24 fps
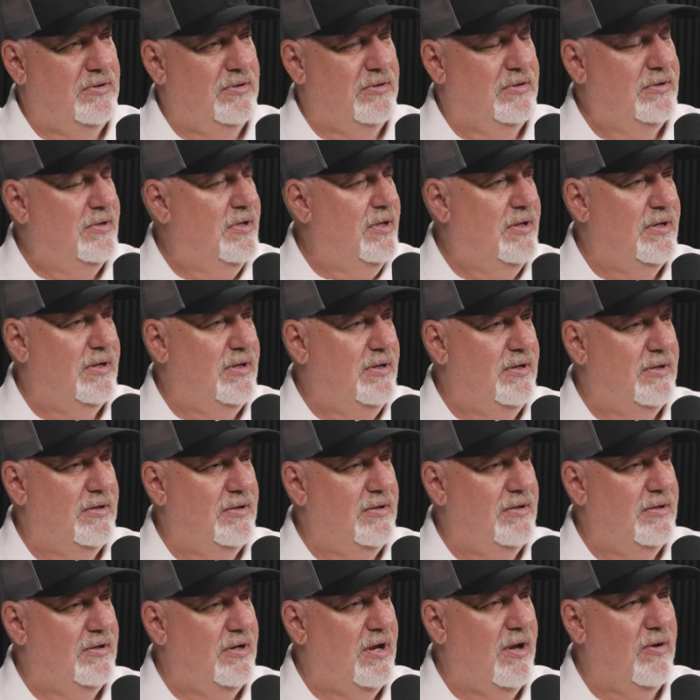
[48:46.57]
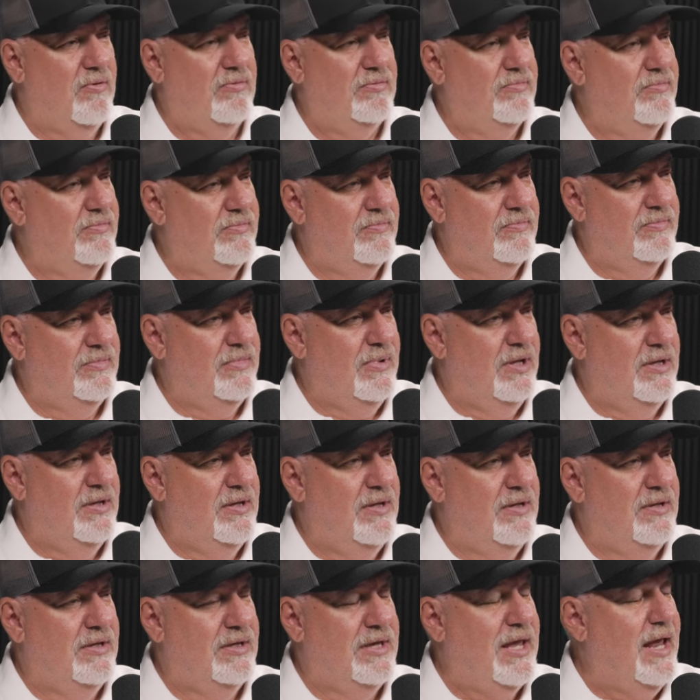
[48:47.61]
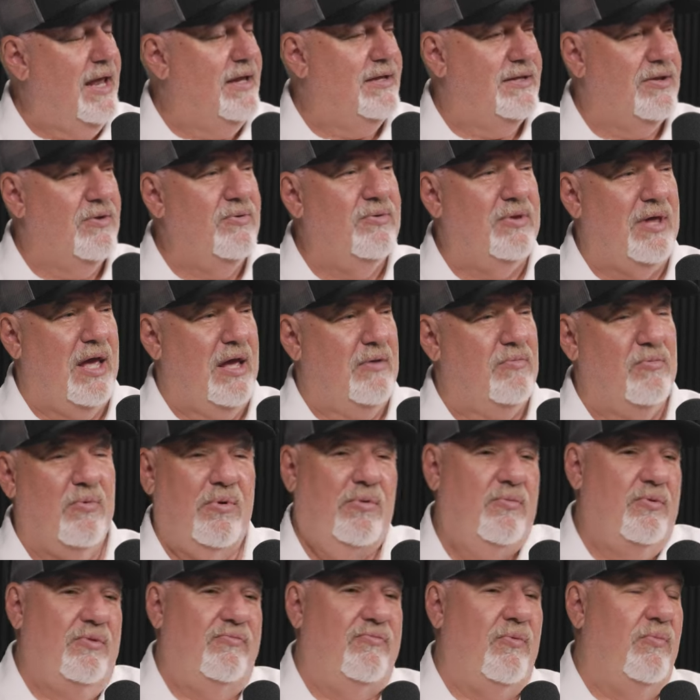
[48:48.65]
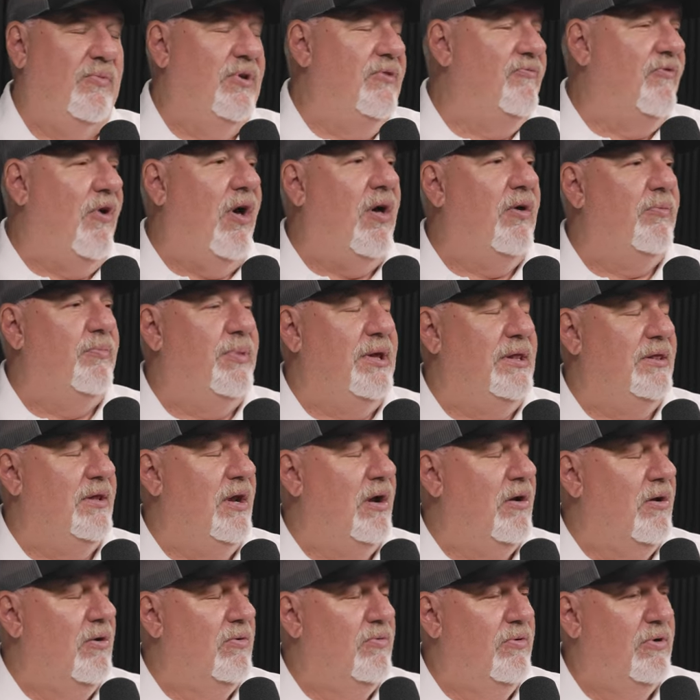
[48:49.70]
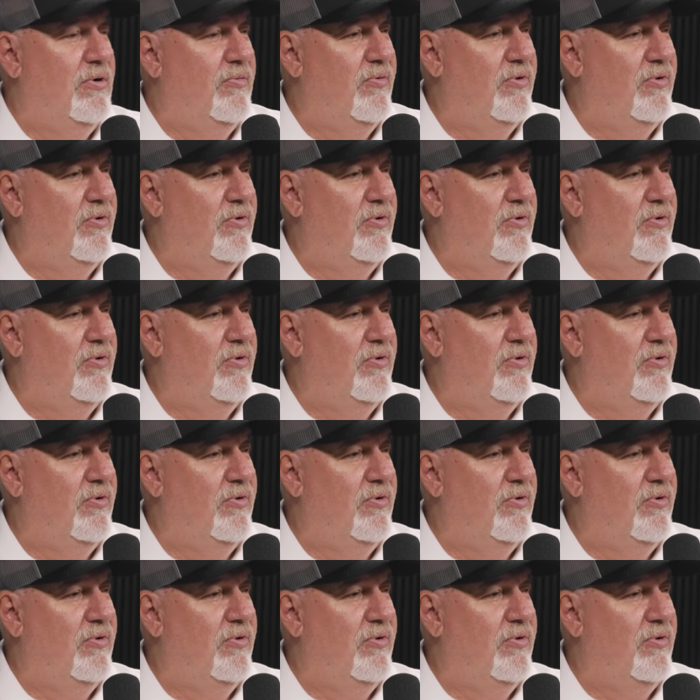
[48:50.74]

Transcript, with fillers: Yeah. You know, I've been there. Can't do that. Well, yeah. we've, we've all been there.